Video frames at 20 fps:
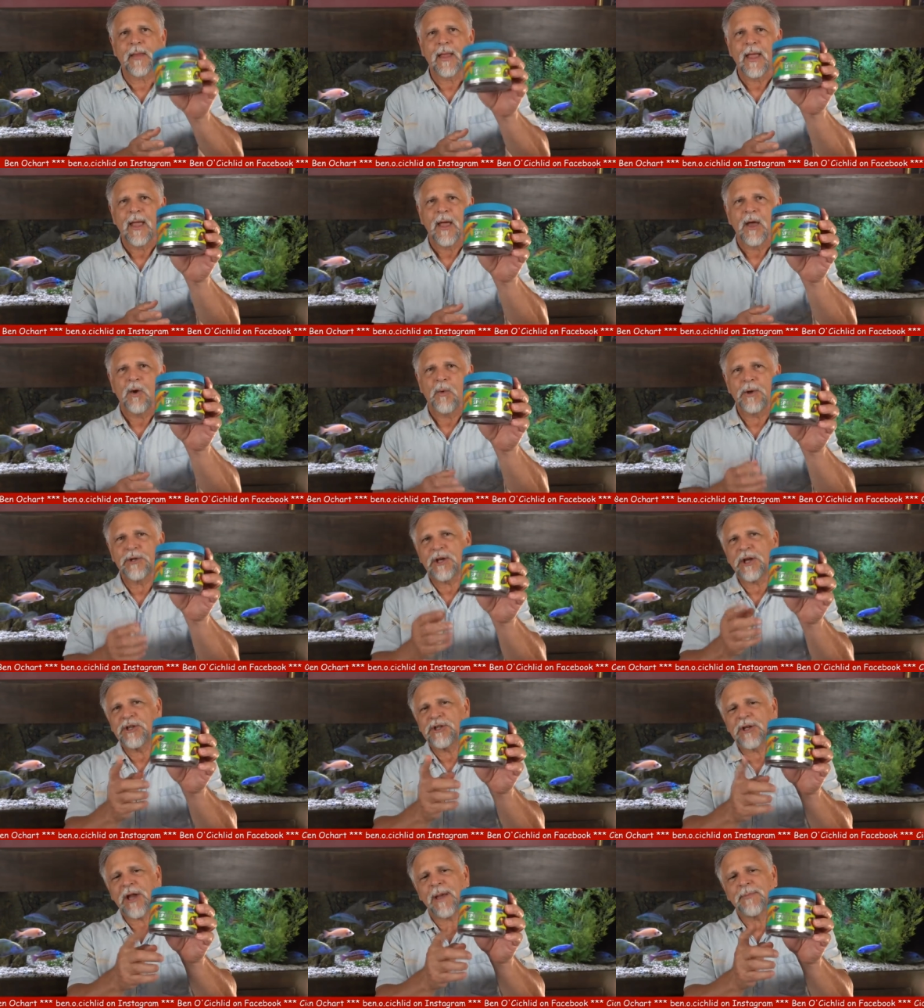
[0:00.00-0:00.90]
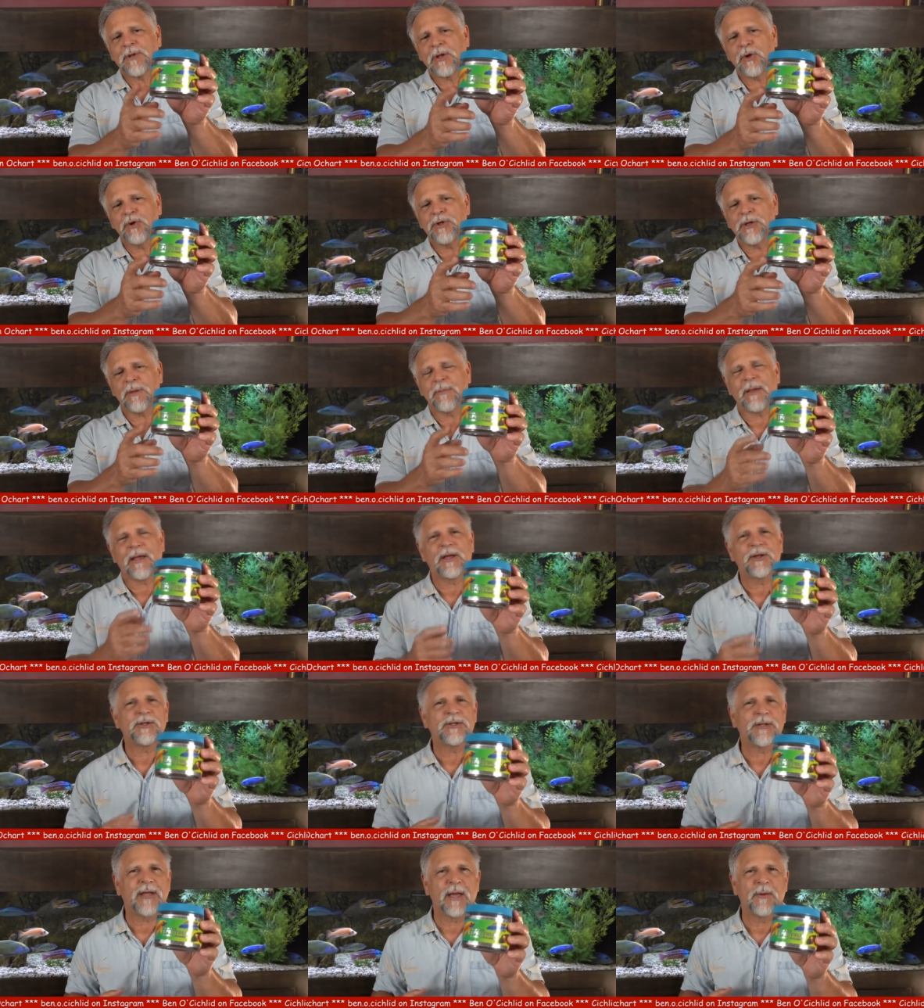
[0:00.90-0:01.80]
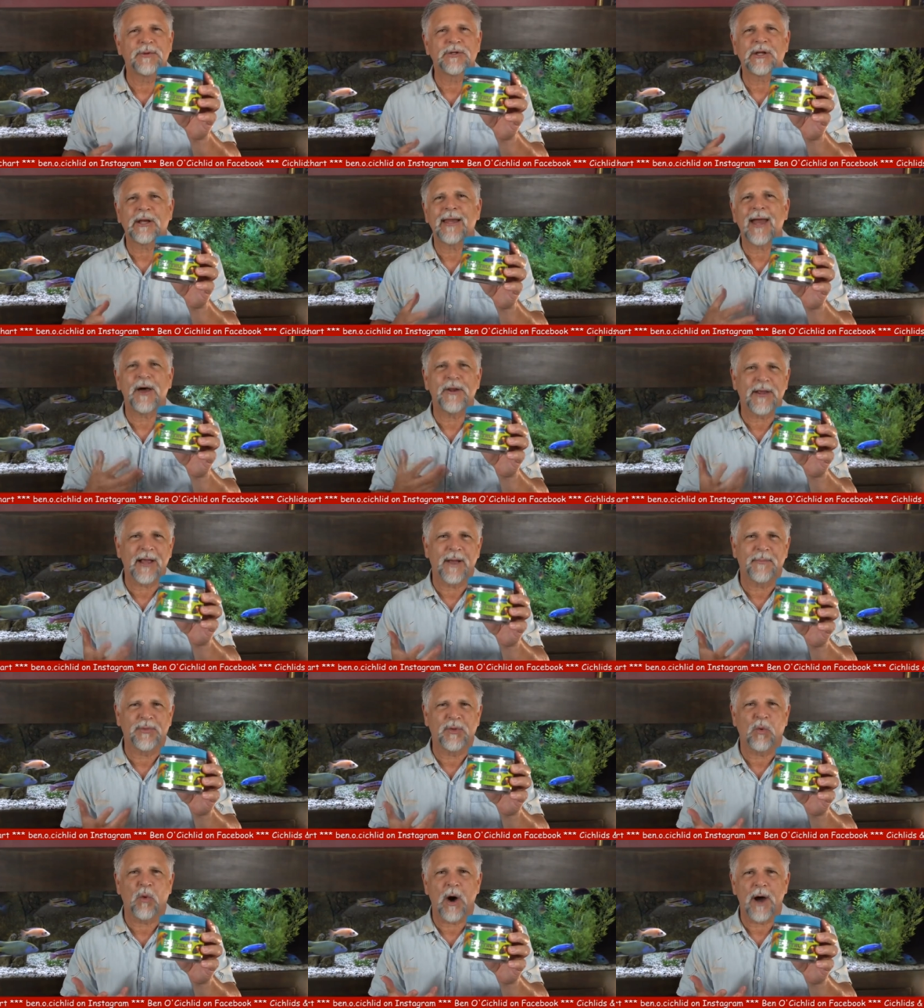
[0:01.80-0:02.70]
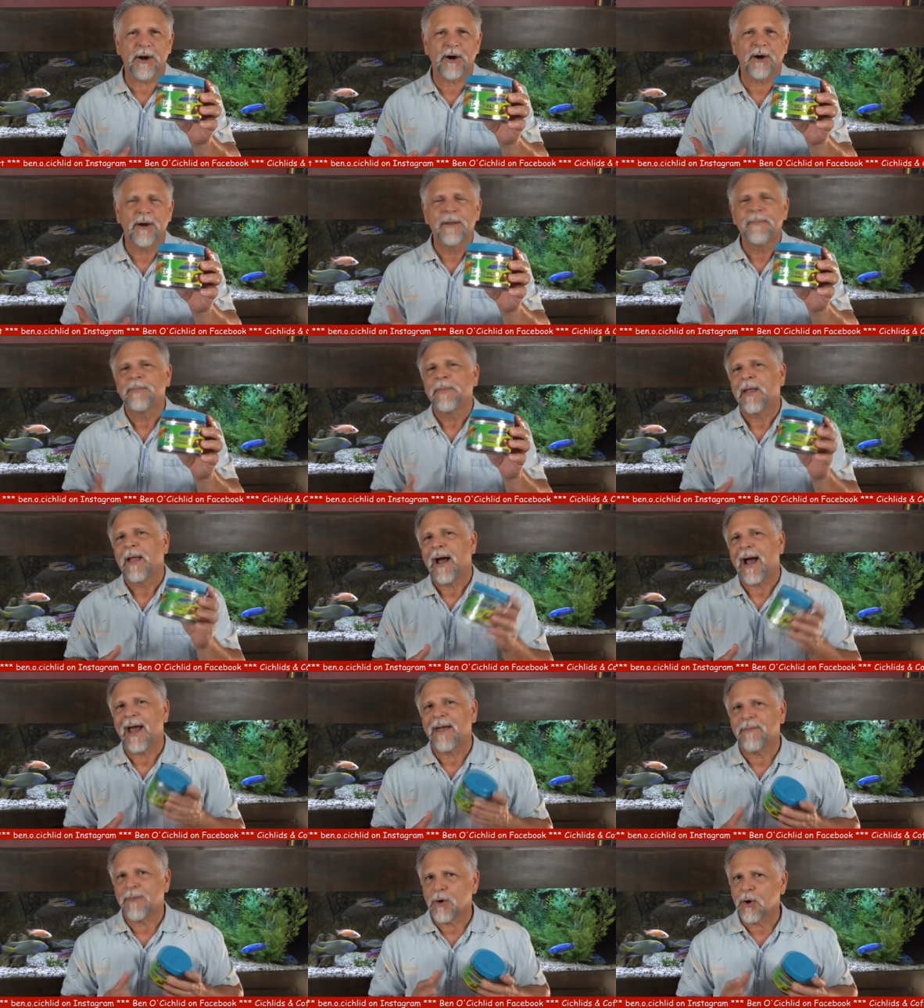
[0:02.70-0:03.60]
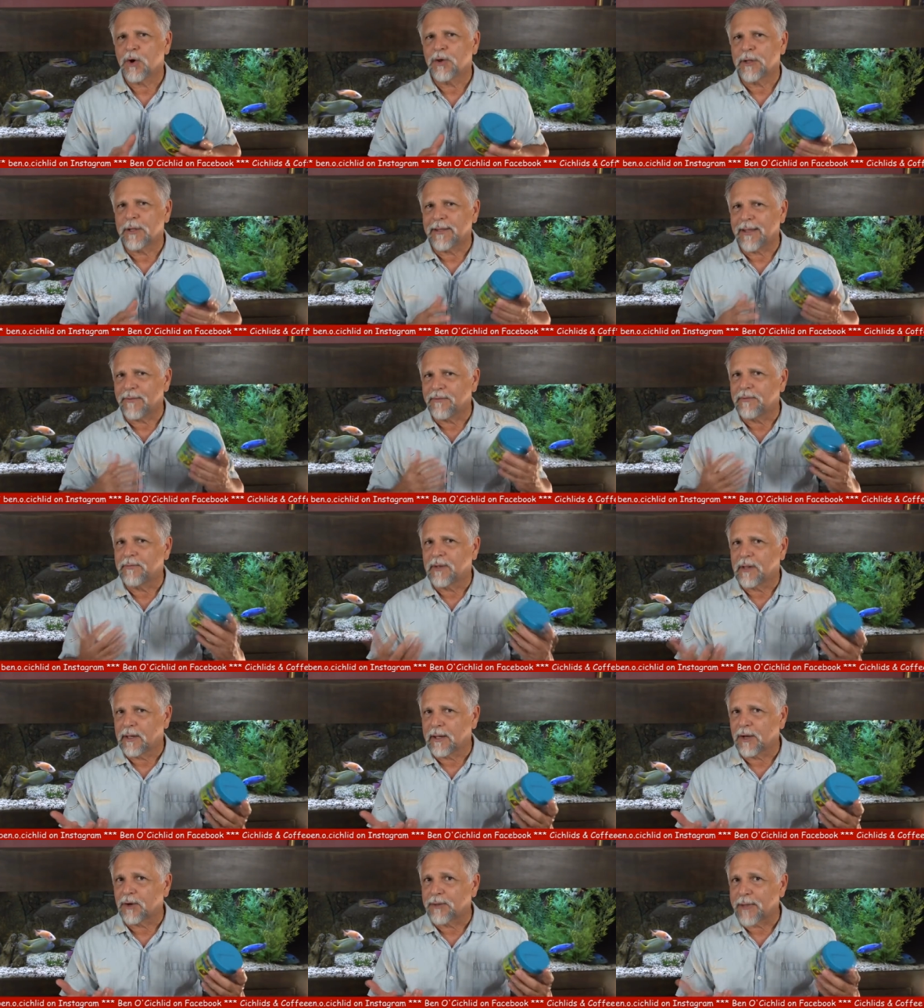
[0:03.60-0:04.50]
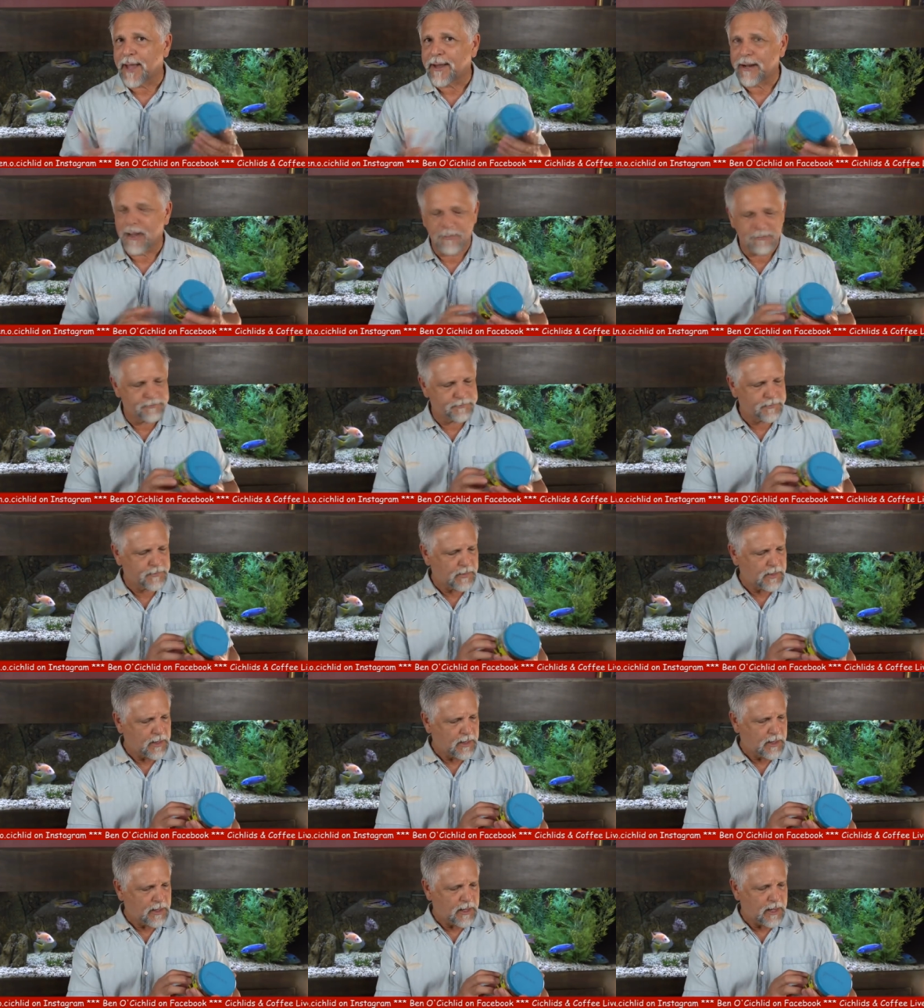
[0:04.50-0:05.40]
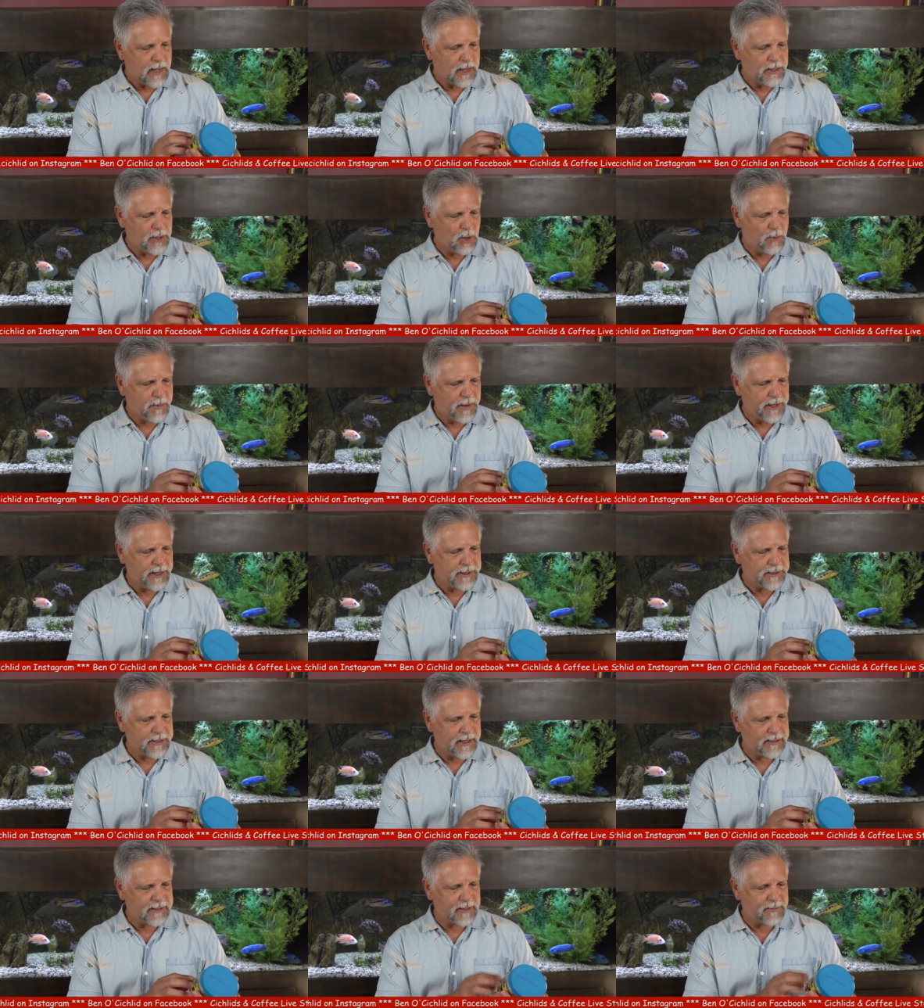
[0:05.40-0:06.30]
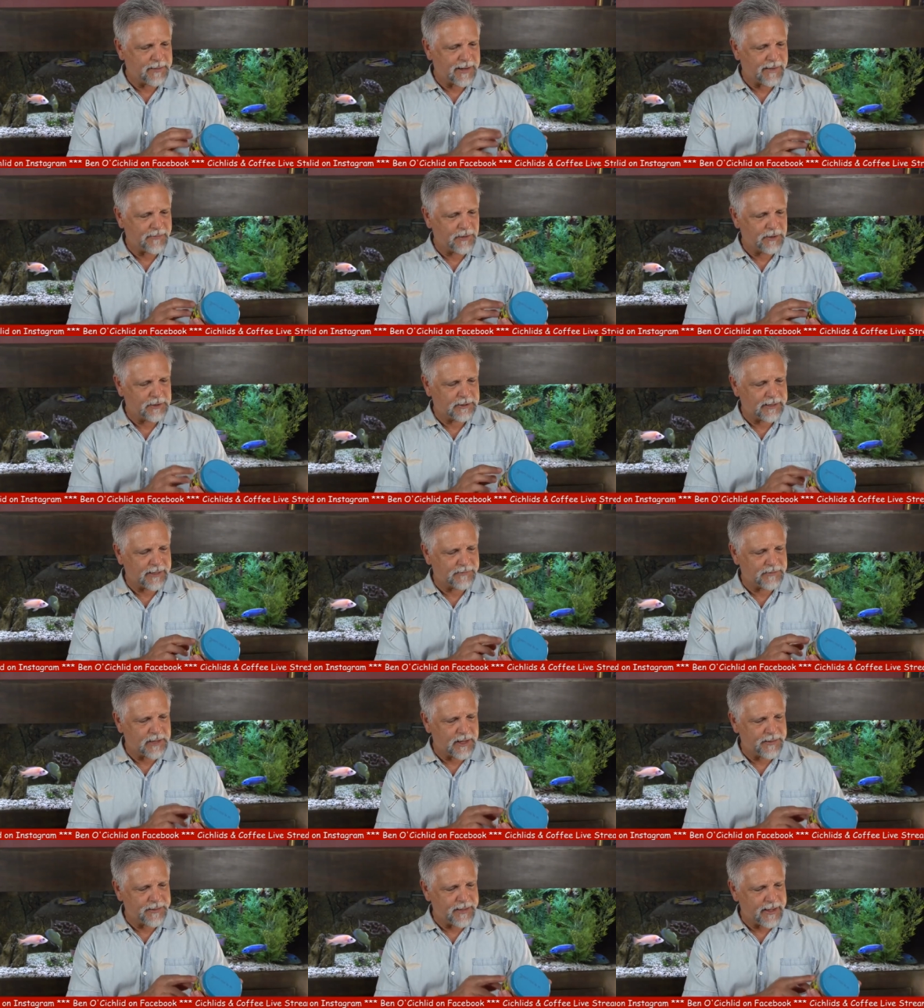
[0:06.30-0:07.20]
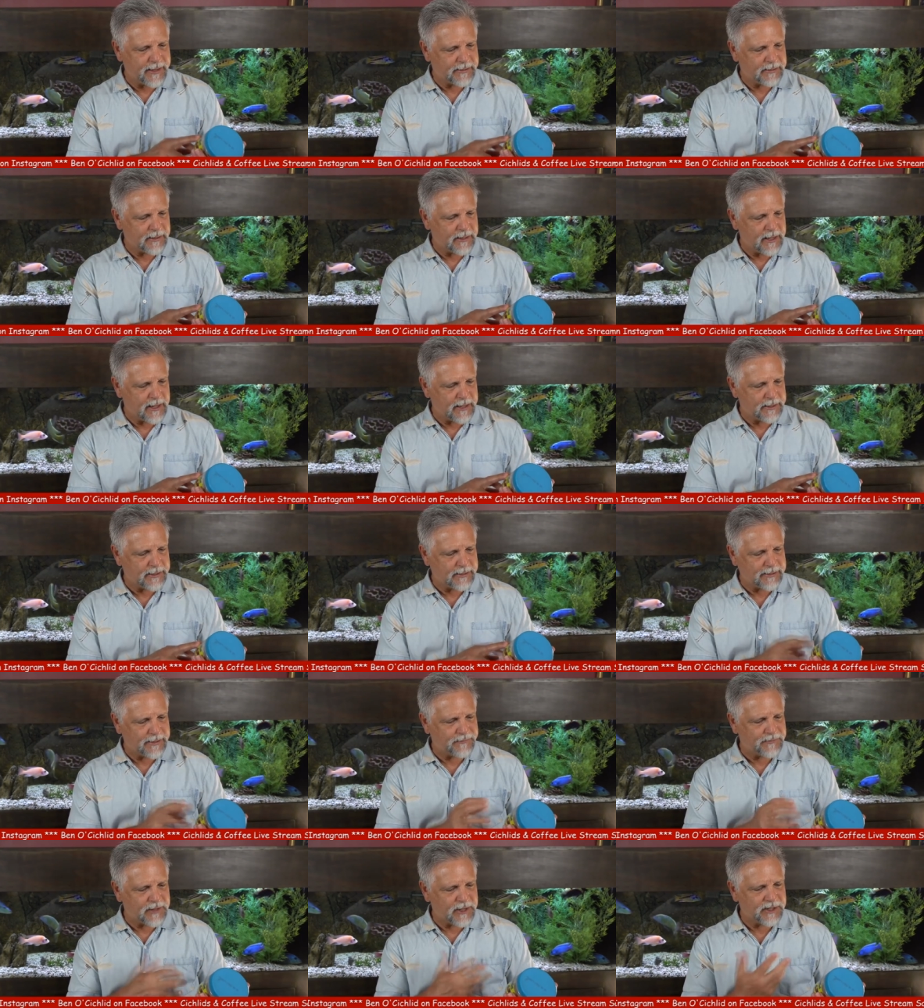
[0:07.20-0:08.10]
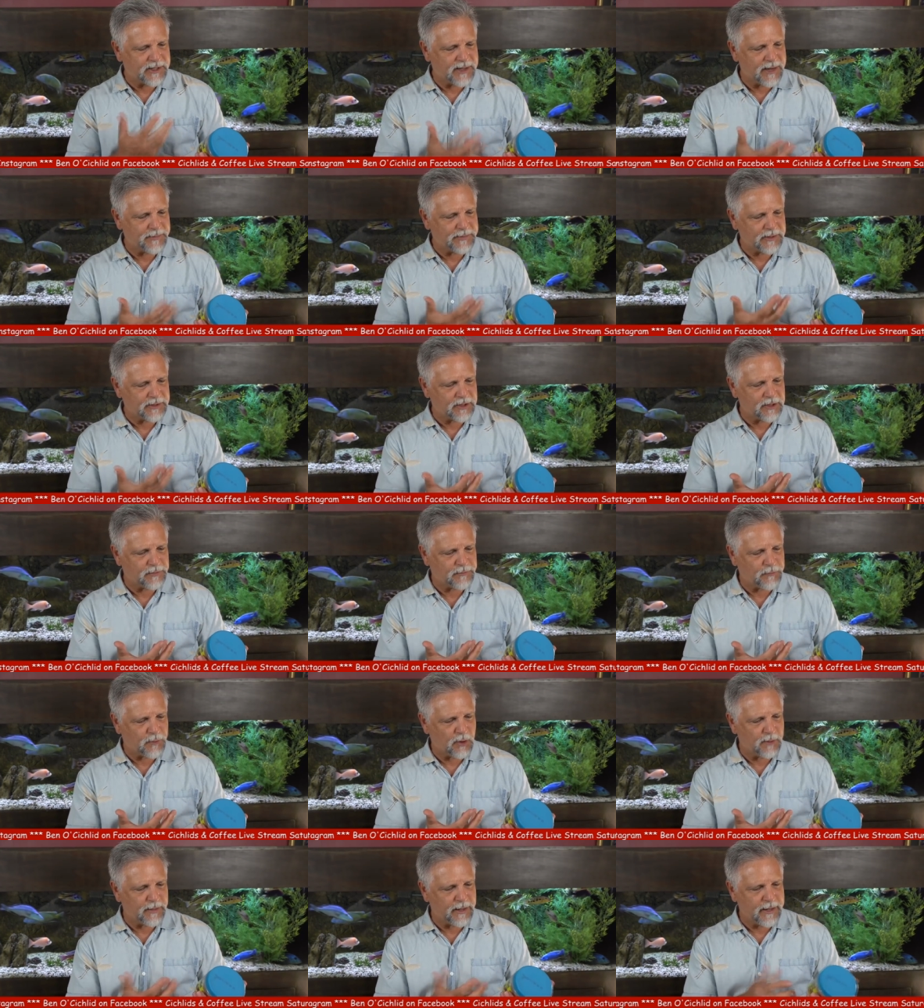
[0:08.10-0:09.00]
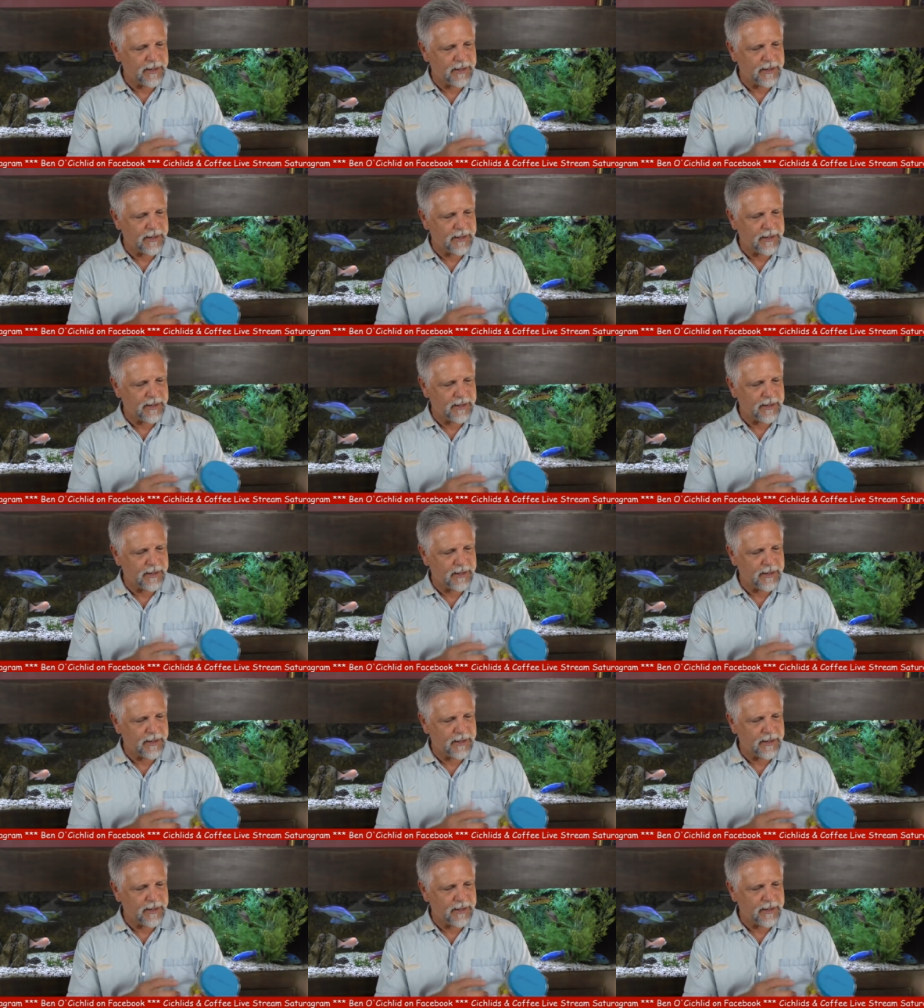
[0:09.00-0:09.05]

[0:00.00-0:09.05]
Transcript: which I stopped using because it was clouding up the water. I've heard that they've cleared that up. Uh, no pun intended, but I've heard that they've done that, uh, that they've done something to the formula.